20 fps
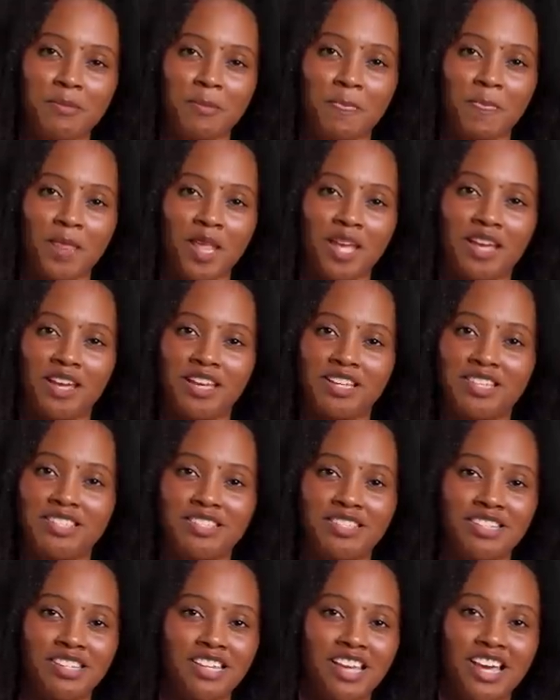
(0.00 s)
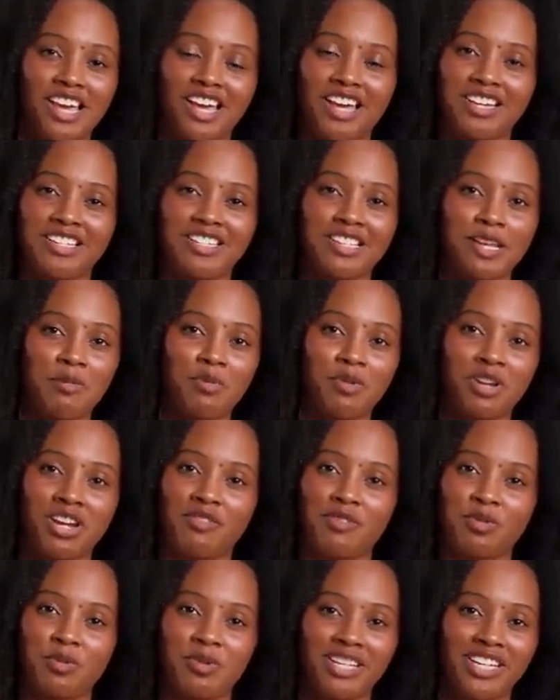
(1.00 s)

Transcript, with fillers: take me ex- as yeah, I accept whatever am.